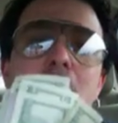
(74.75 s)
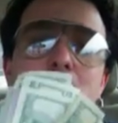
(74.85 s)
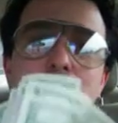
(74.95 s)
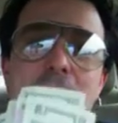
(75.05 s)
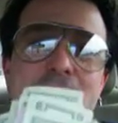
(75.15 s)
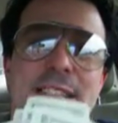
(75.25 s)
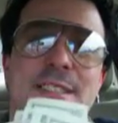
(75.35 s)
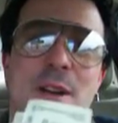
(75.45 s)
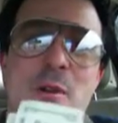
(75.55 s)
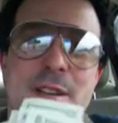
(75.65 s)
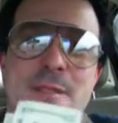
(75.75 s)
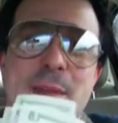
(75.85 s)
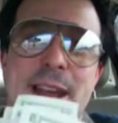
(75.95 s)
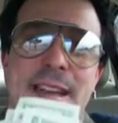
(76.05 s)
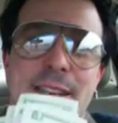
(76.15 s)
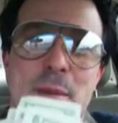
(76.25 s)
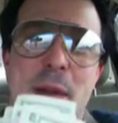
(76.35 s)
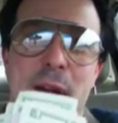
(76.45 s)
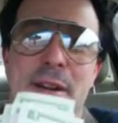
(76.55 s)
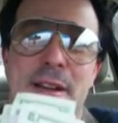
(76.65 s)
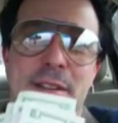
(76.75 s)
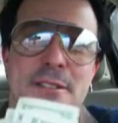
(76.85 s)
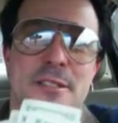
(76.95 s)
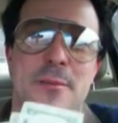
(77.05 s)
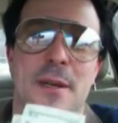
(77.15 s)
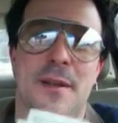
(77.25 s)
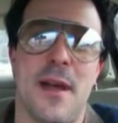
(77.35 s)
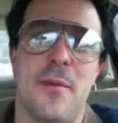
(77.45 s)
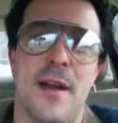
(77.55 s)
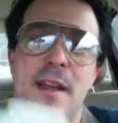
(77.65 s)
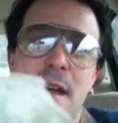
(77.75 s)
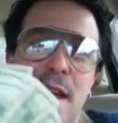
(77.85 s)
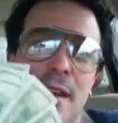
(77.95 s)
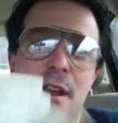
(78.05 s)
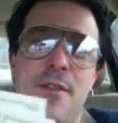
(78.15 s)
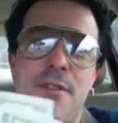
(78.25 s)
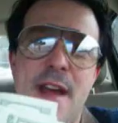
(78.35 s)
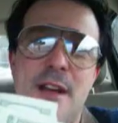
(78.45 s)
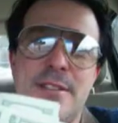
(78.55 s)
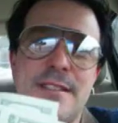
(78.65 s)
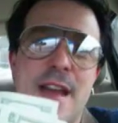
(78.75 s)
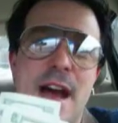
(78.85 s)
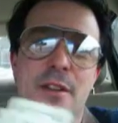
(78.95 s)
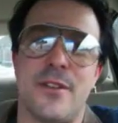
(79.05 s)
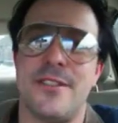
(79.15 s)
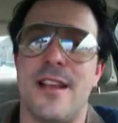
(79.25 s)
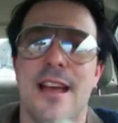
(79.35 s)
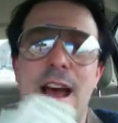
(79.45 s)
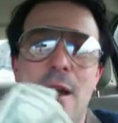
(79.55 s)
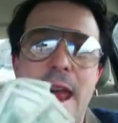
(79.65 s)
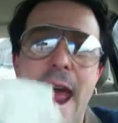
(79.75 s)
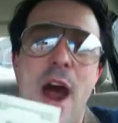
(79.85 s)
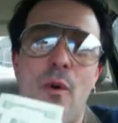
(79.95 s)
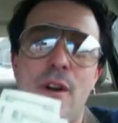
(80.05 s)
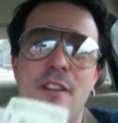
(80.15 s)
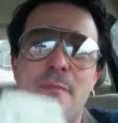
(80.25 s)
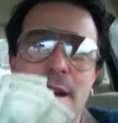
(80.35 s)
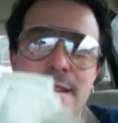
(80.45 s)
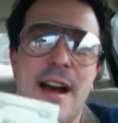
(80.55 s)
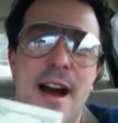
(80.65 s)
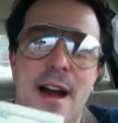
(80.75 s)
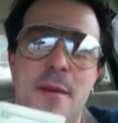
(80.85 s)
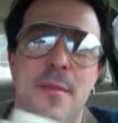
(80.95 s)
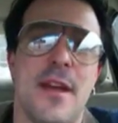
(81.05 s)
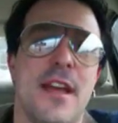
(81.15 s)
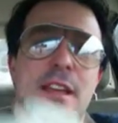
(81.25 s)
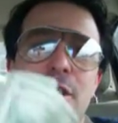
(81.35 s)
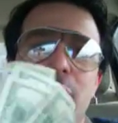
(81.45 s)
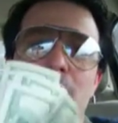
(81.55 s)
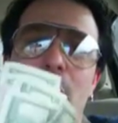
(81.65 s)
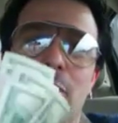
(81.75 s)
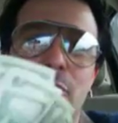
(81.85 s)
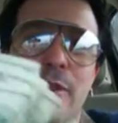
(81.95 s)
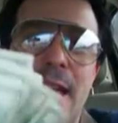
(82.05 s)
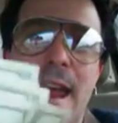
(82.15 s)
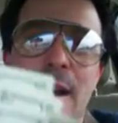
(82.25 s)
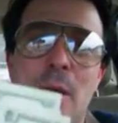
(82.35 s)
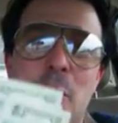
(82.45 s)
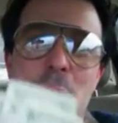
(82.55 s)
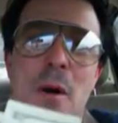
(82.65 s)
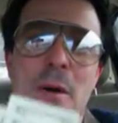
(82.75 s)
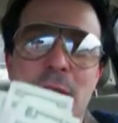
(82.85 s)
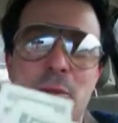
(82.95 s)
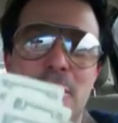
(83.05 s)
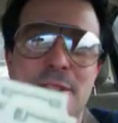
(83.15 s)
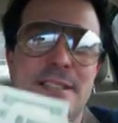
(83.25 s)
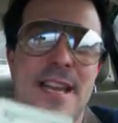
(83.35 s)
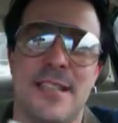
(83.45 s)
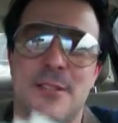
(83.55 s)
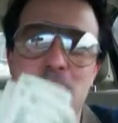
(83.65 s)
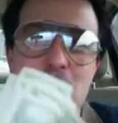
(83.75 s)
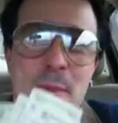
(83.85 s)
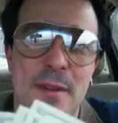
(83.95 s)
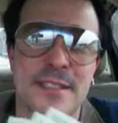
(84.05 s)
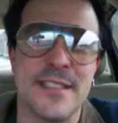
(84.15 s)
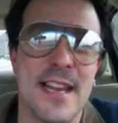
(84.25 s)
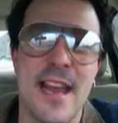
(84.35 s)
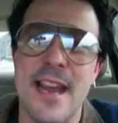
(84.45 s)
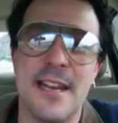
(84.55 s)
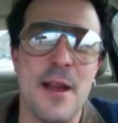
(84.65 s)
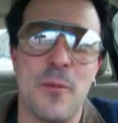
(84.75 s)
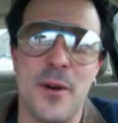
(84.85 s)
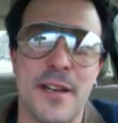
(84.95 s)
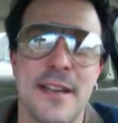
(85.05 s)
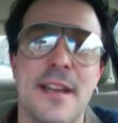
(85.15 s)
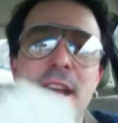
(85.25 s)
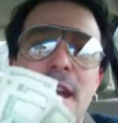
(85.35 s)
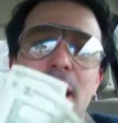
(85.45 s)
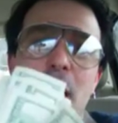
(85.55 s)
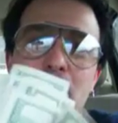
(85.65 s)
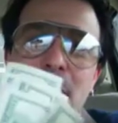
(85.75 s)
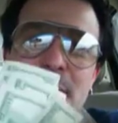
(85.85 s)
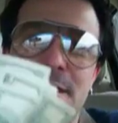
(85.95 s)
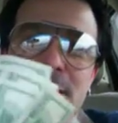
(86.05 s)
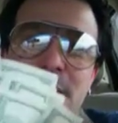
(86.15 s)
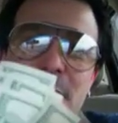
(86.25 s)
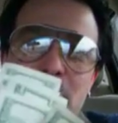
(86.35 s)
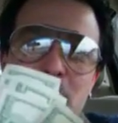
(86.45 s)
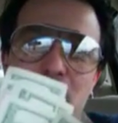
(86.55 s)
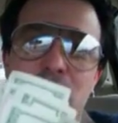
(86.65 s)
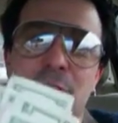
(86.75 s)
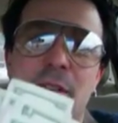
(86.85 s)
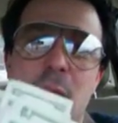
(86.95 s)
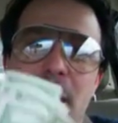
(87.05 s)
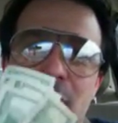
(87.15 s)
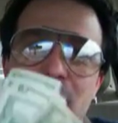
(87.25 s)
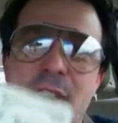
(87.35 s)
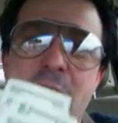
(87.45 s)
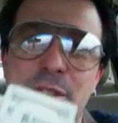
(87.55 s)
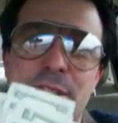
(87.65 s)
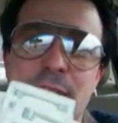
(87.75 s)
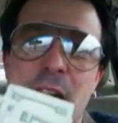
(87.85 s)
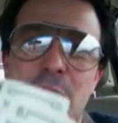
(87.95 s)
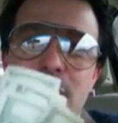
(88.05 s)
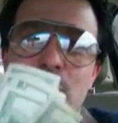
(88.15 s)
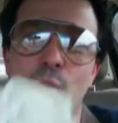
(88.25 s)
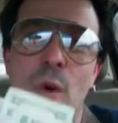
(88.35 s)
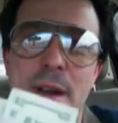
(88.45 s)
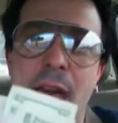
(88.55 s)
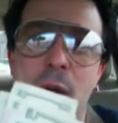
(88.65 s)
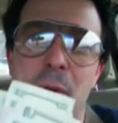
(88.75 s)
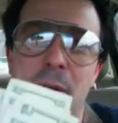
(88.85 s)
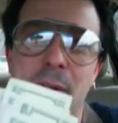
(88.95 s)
money is always made in America. Let's just put it that way. Another $1,000 an hour of my time. You know, you can't go wrong in real estate. So people that say, hey, it ain't working, I mean, this is living proof. I made $1,000 in 1 hour.